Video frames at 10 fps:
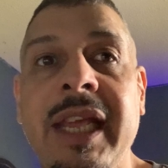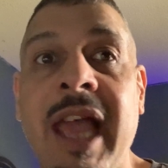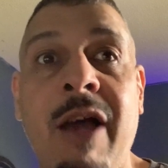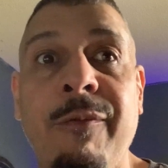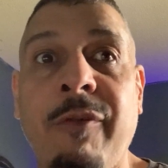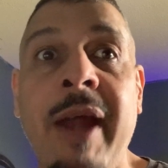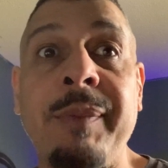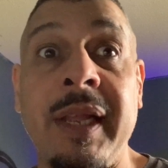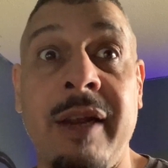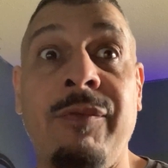Kyle
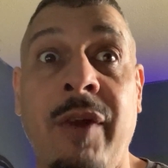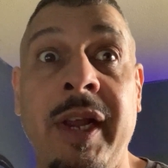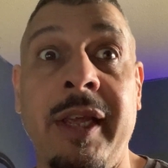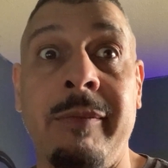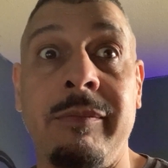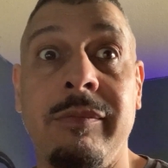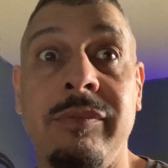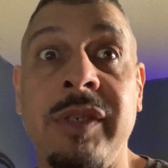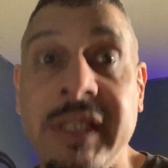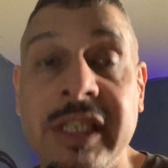Frampton in front of him.
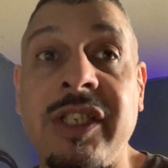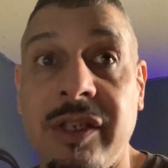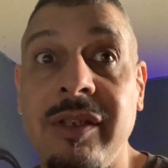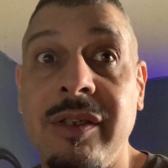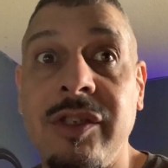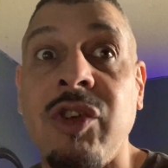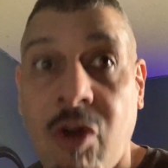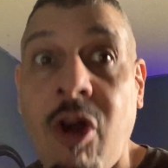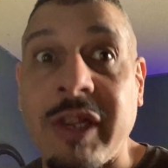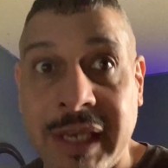This is
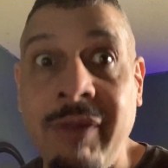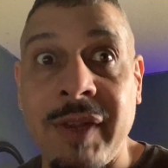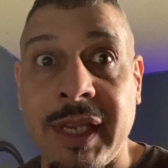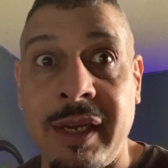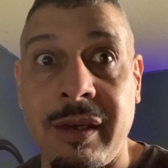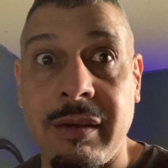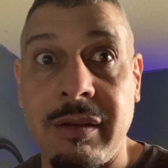Shakur Stevenson.